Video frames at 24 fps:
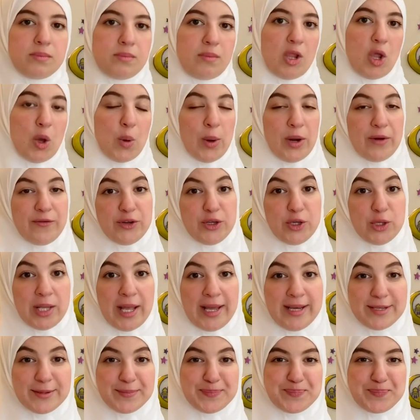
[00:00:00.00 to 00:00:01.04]
whatever you
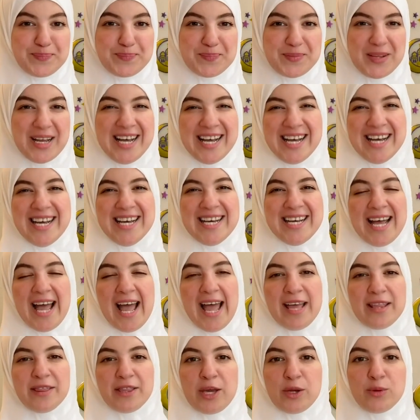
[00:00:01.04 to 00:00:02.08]
like.
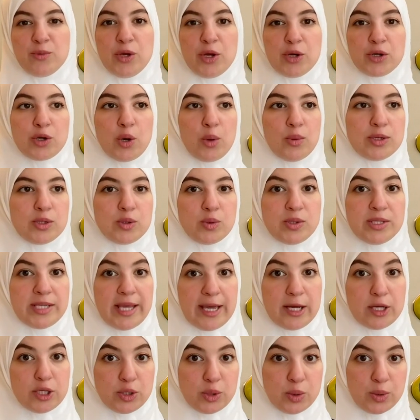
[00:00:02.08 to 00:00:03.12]
And then we are going to
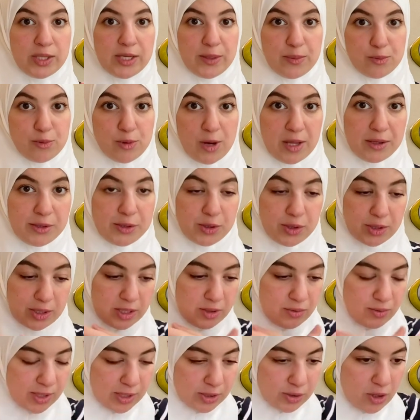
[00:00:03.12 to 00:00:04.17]
take two deep breaths. So you're going
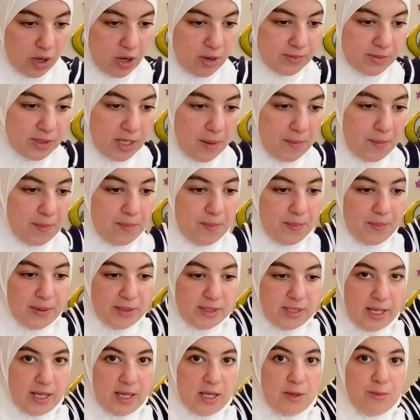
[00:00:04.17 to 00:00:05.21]
to raise your arms up and
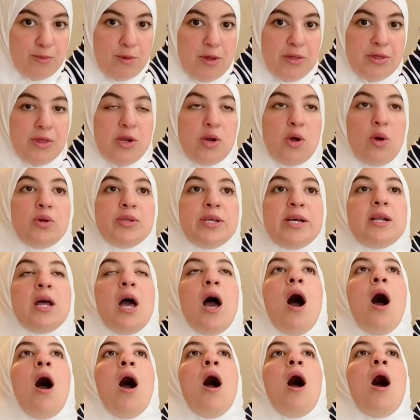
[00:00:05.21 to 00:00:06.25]
take a deep breath and hold it.
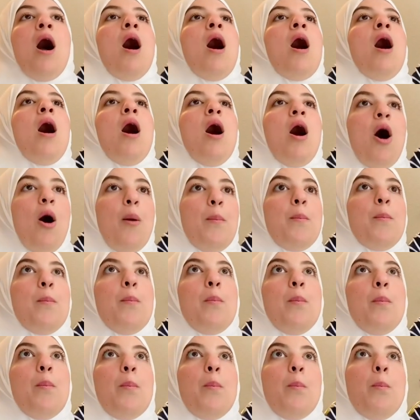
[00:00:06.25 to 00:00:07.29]
5,
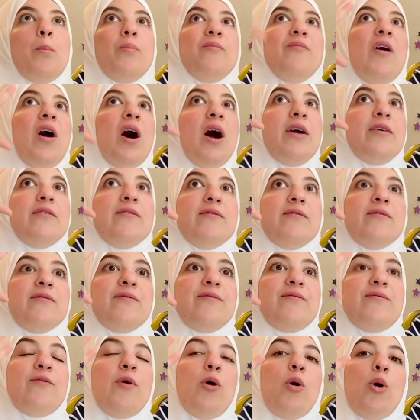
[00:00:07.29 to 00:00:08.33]

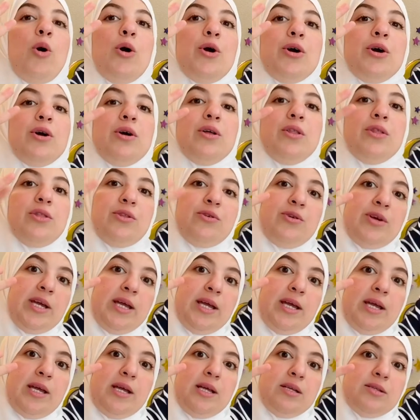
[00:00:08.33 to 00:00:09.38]
4,
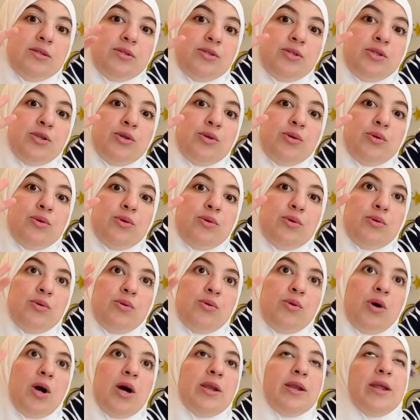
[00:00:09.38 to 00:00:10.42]
3, 2,
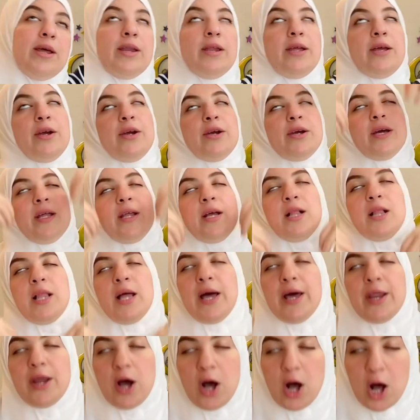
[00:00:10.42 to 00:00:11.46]
1. And you're gonna
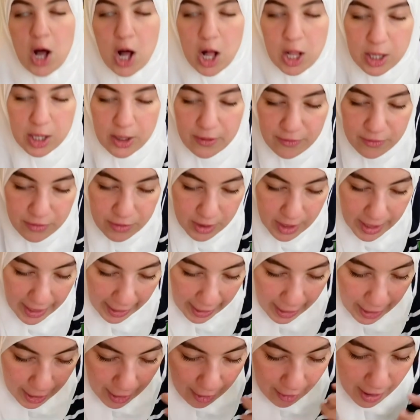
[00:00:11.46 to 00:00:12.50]
let all of the
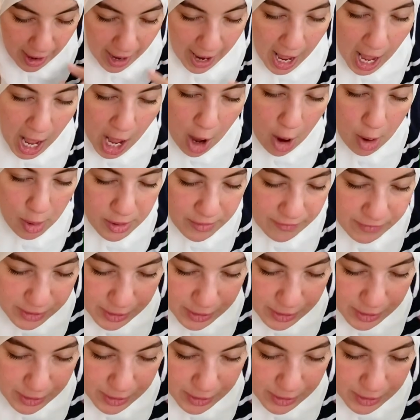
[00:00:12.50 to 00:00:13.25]
air out of your